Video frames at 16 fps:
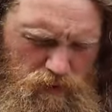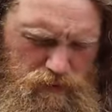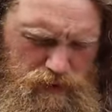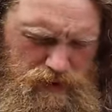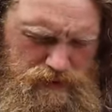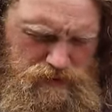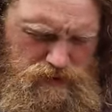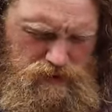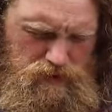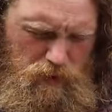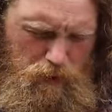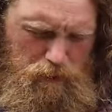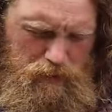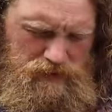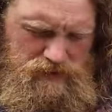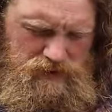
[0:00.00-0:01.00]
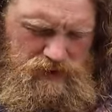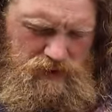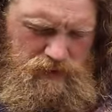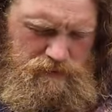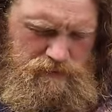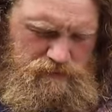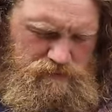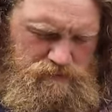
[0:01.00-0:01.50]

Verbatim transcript: Probably just help us to